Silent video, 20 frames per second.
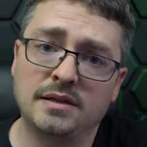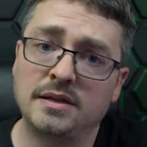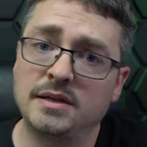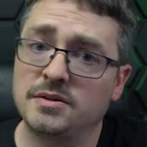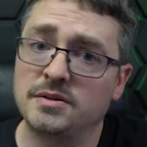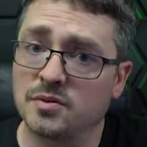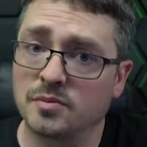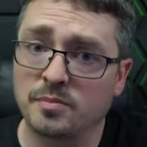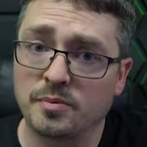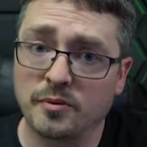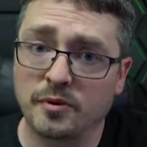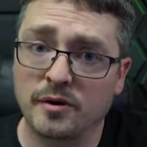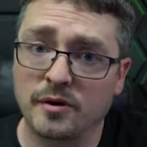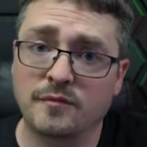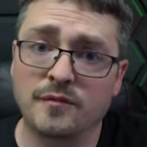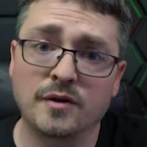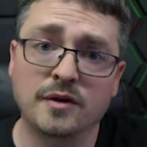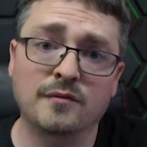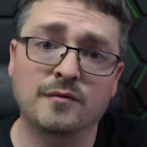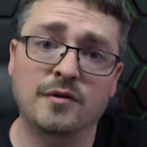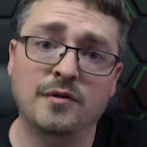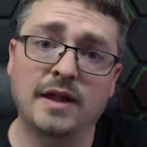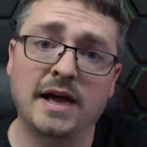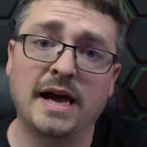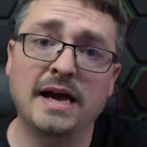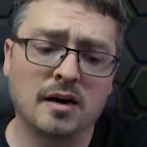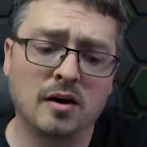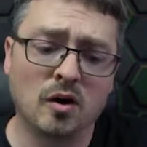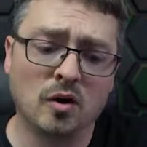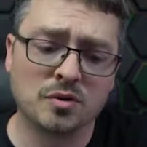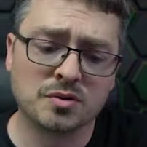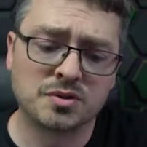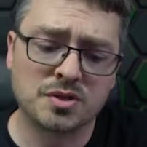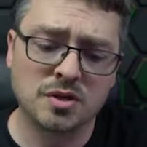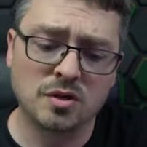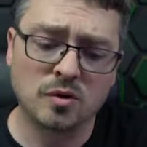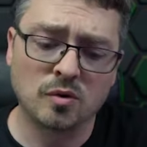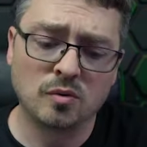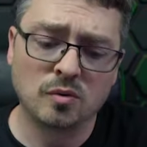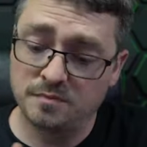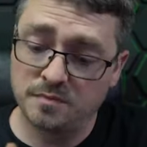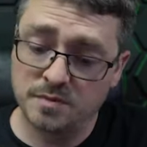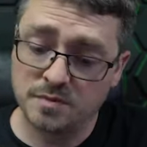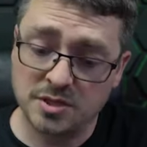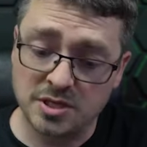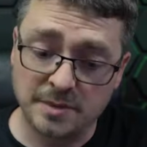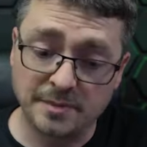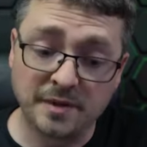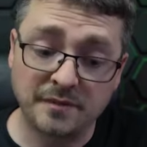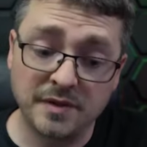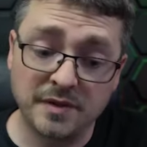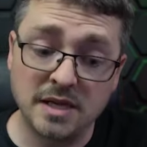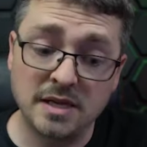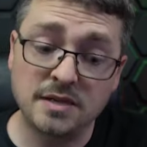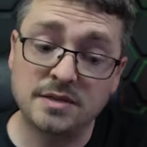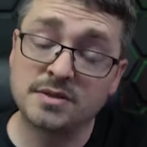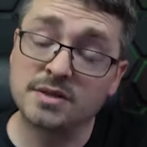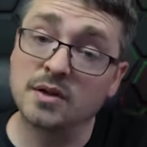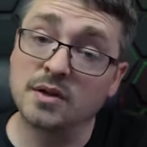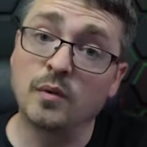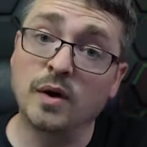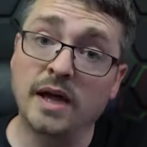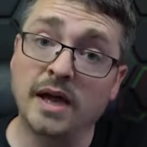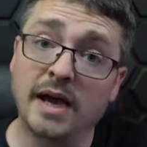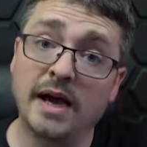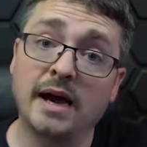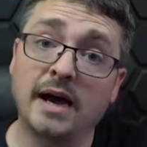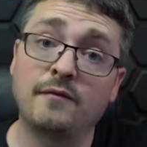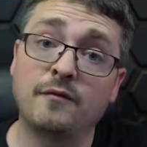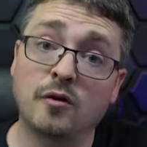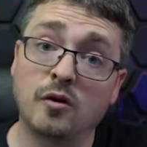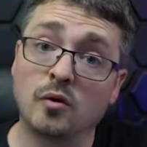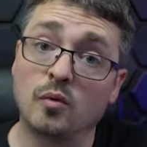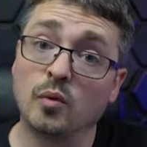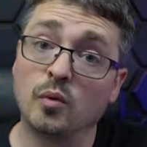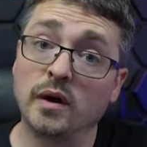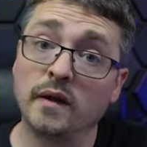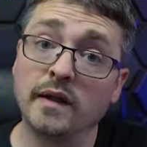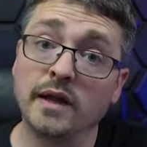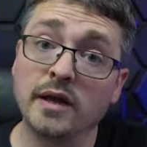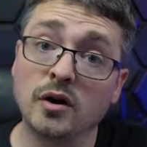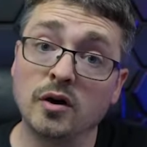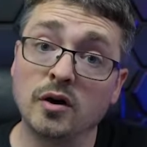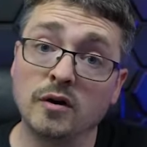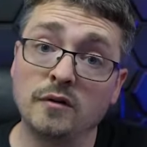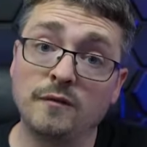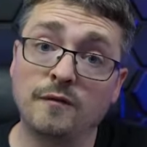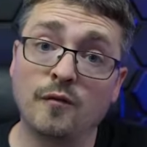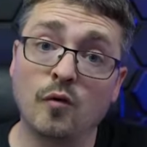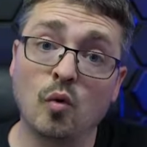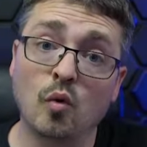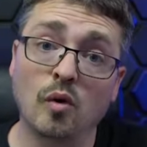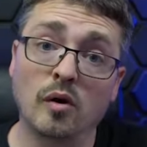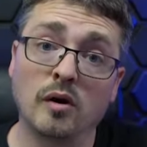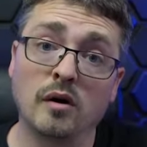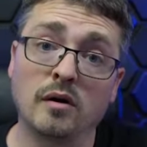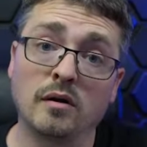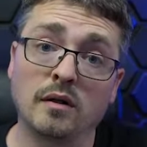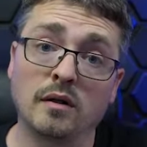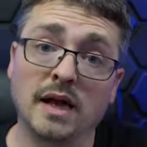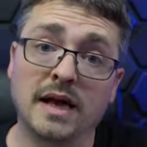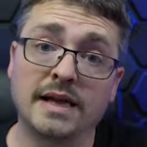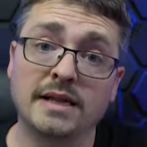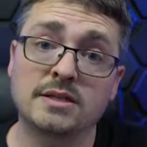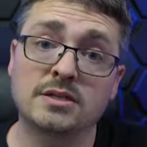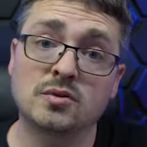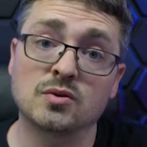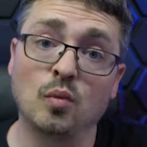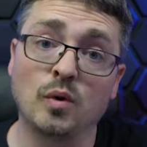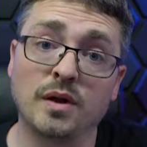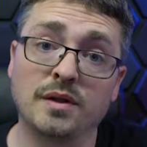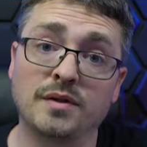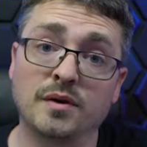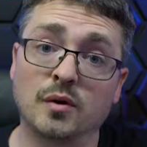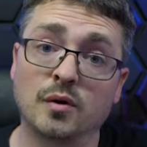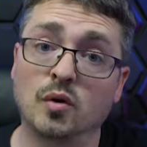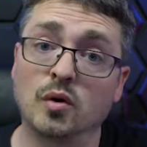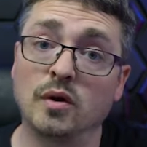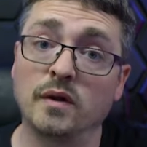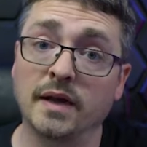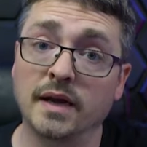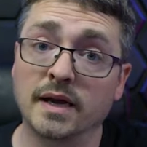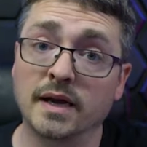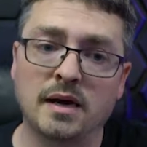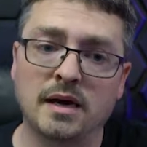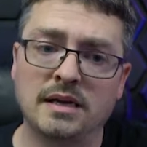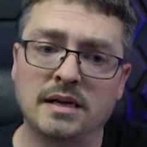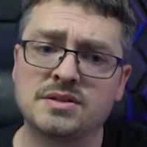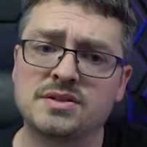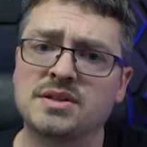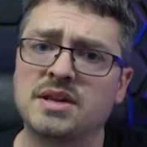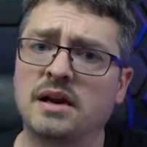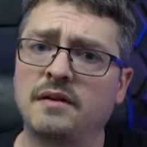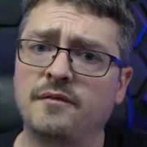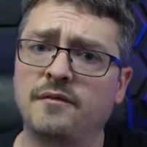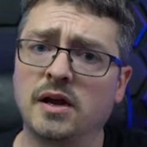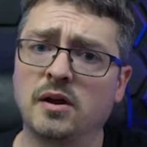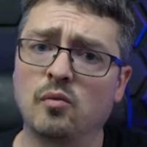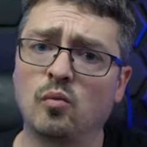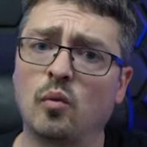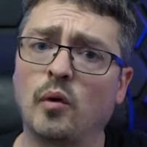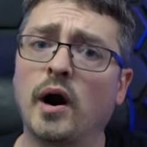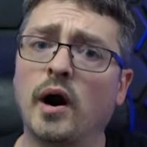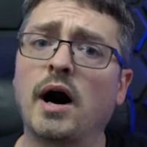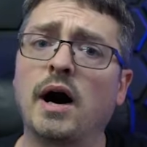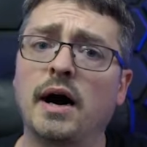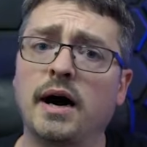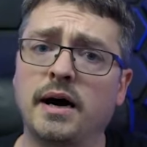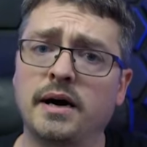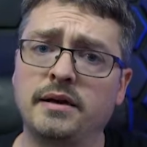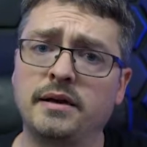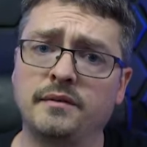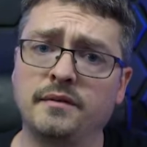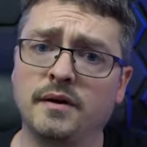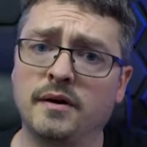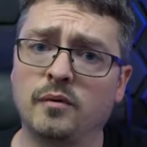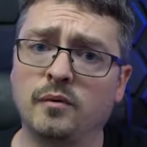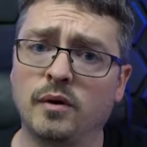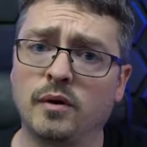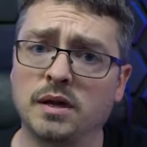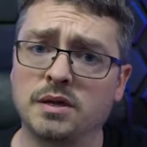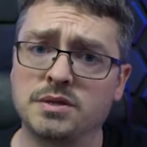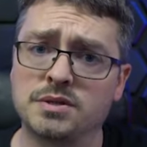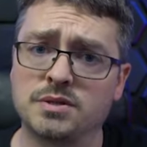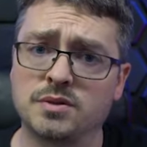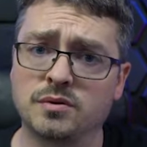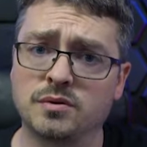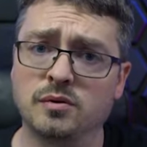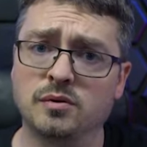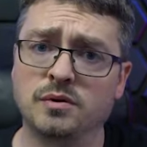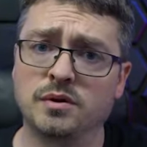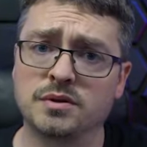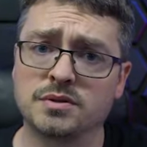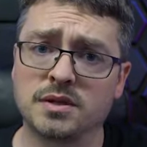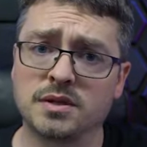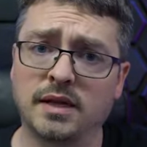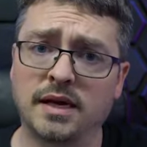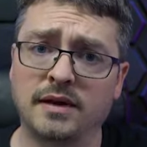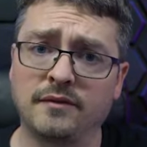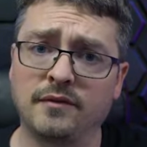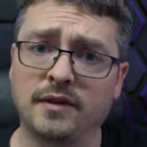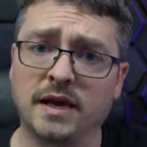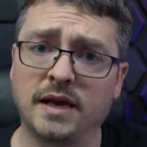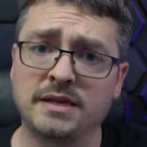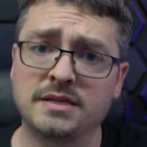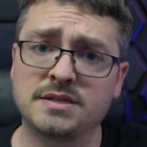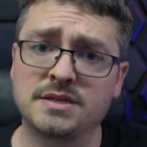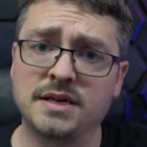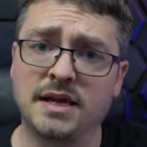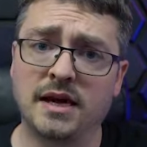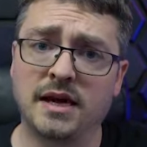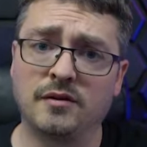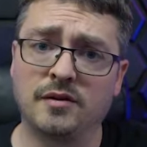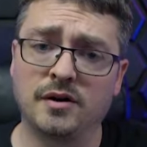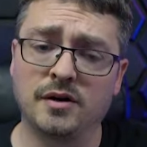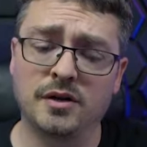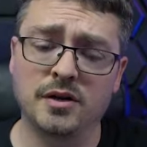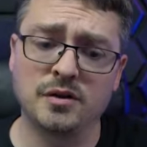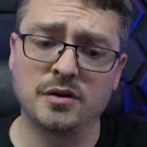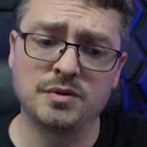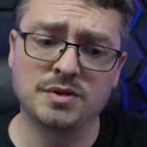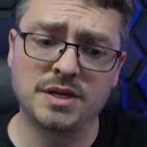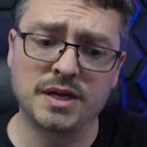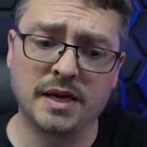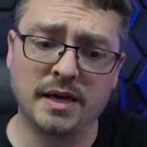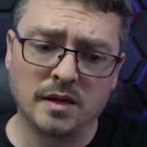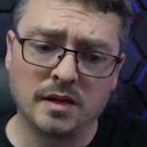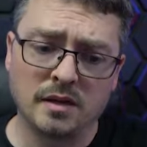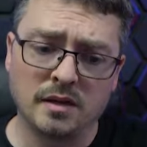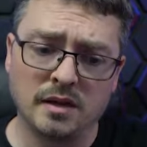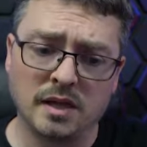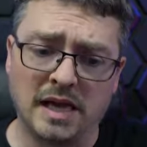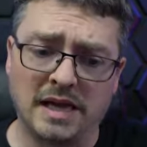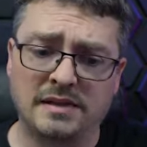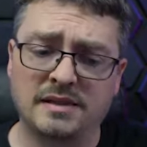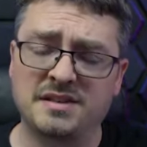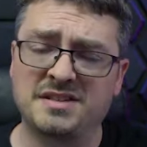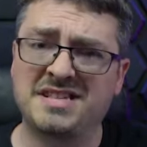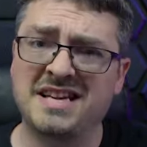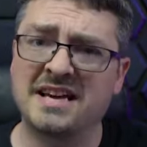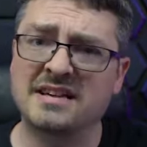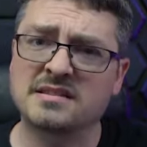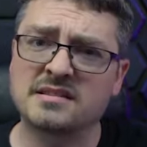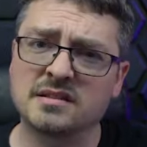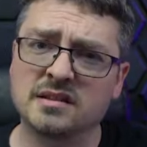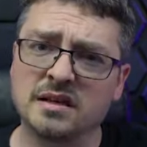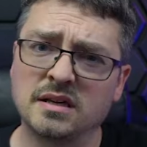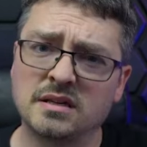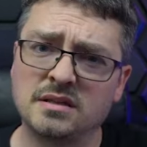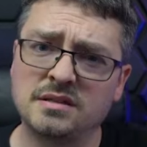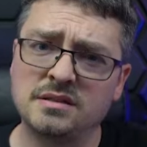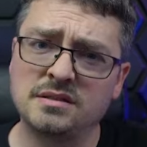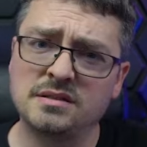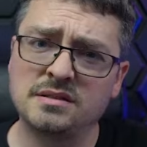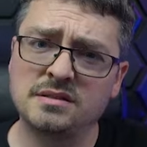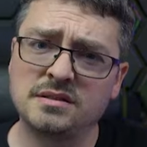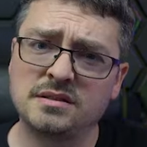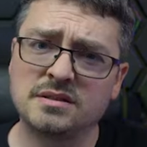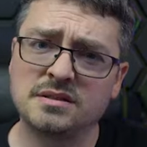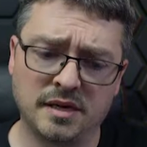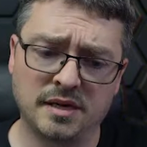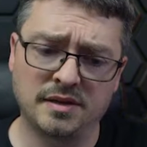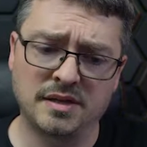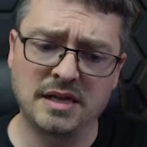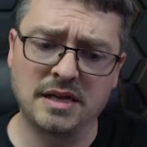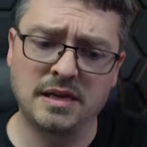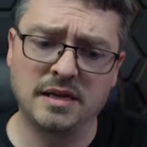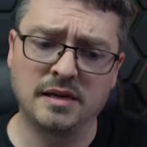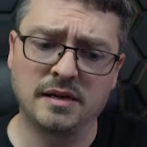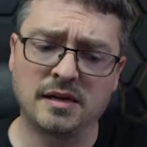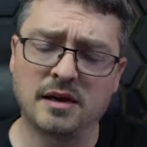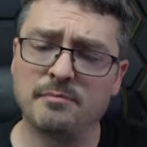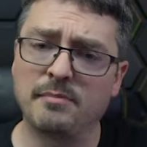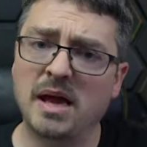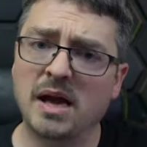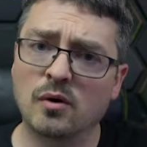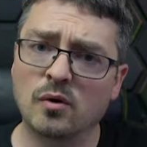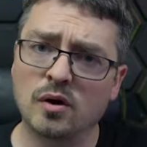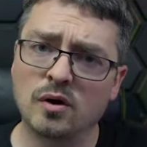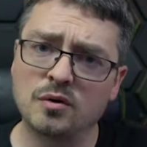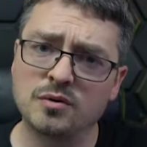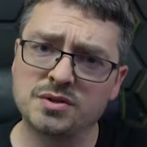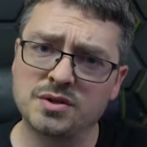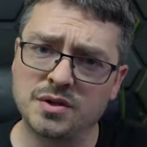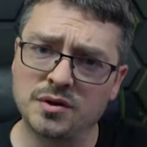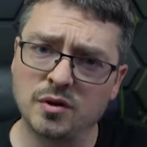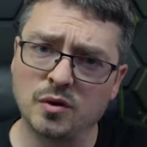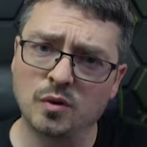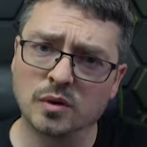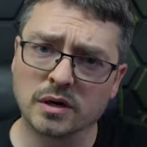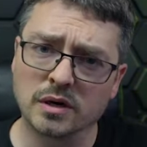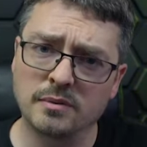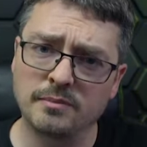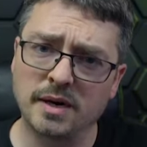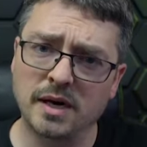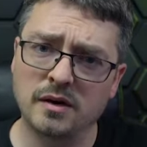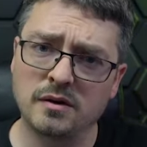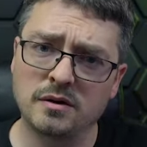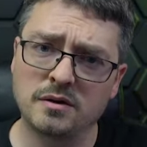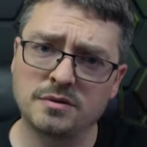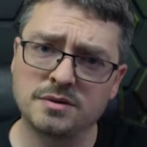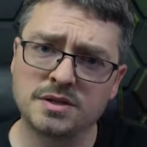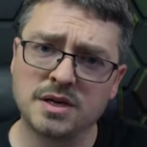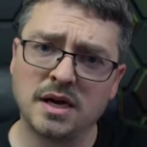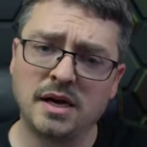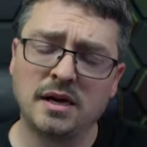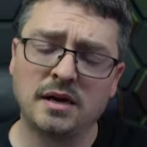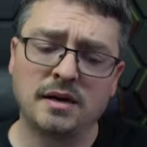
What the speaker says: These are perfect for that. Also, some of these that we have are really good for lights with acrylic instead of a rod that runs through. There's a lot of lights now that are using like the Teslas, the Camaros, the newer Camaros.